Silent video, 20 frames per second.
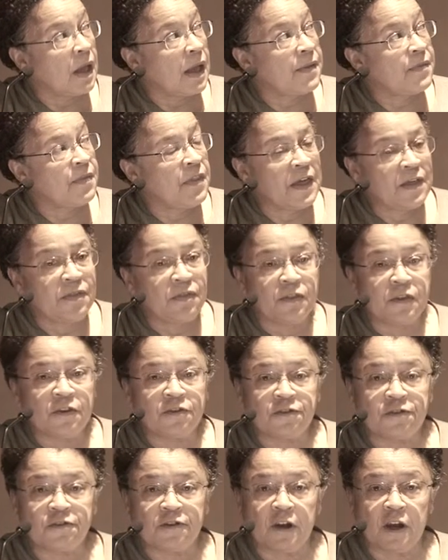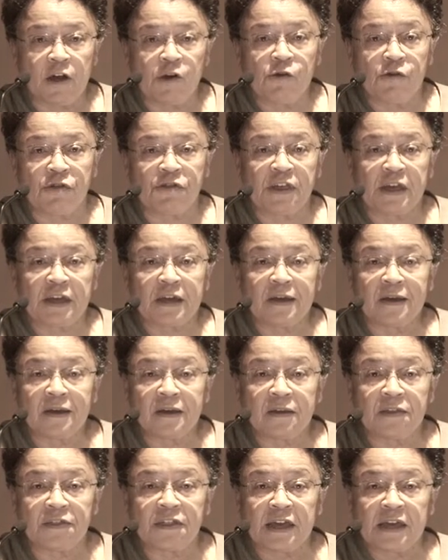and then the slow
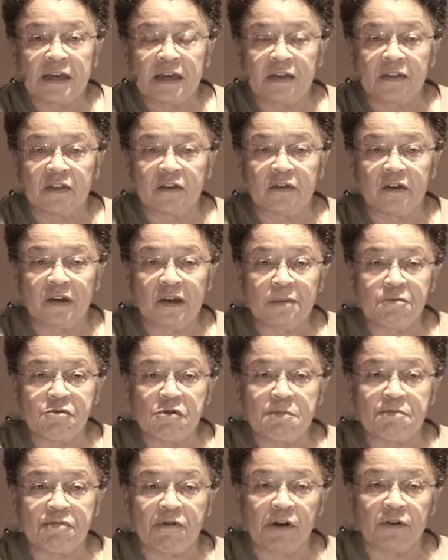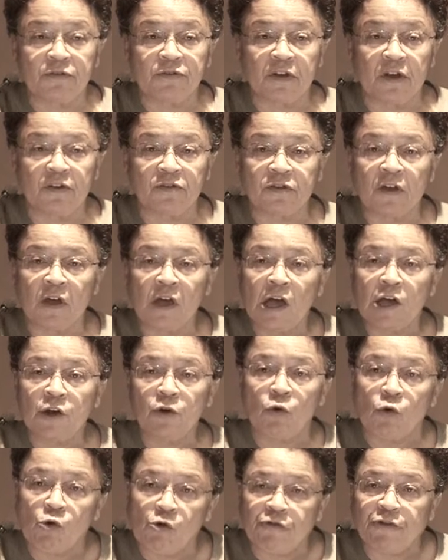thinking, thinking, the deliberate process.
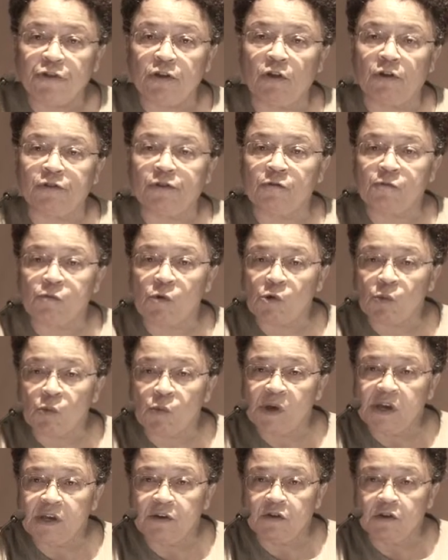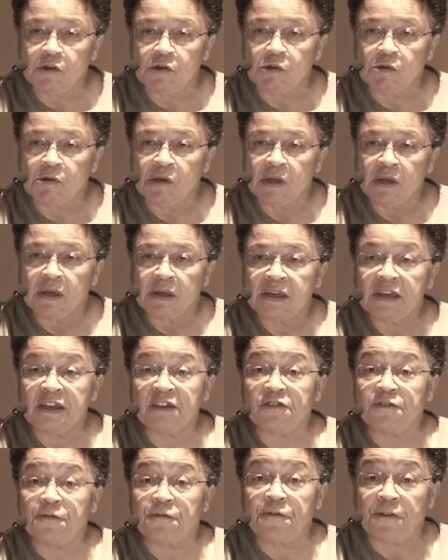An awful lot of what we do
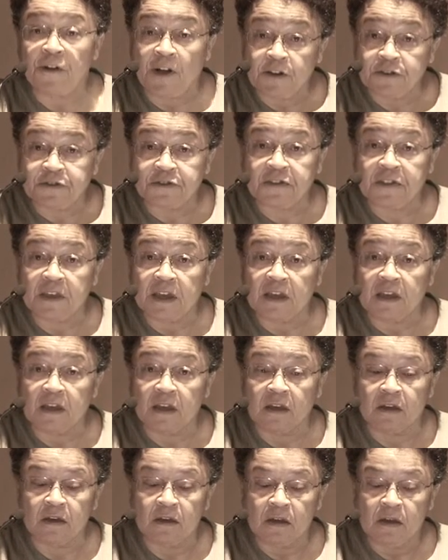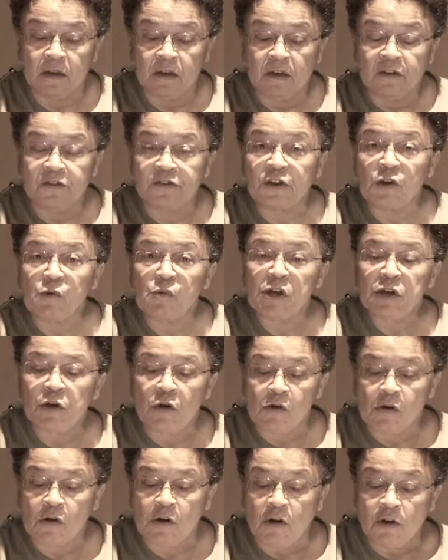is fast thinking. So we're
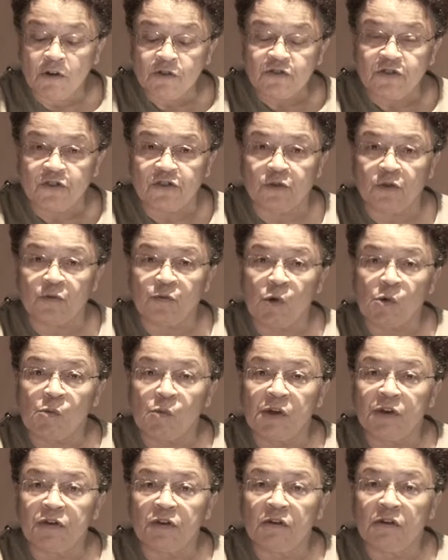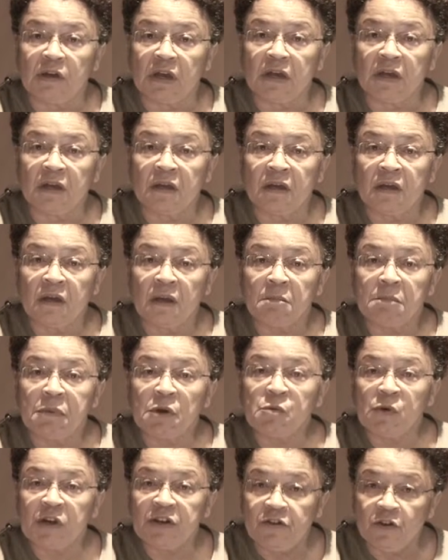not conscious of what we're doing,
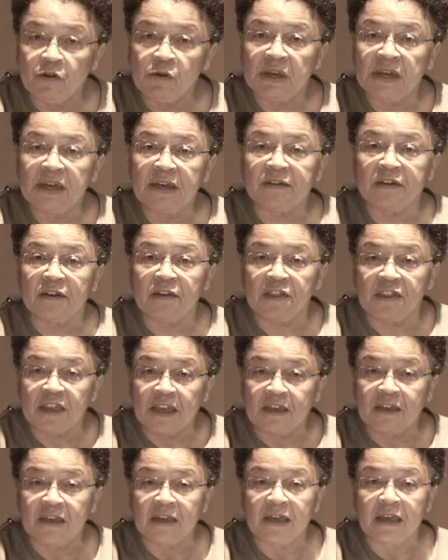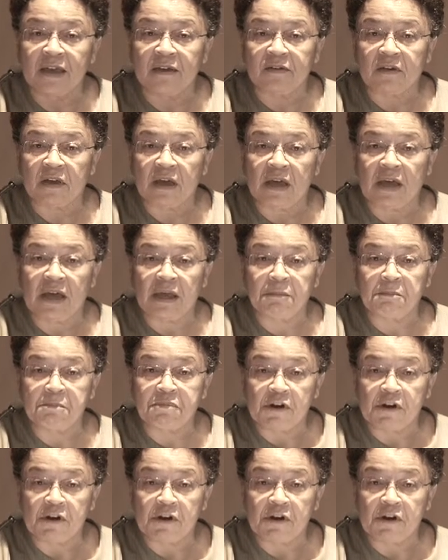but we're doing it and thinking it and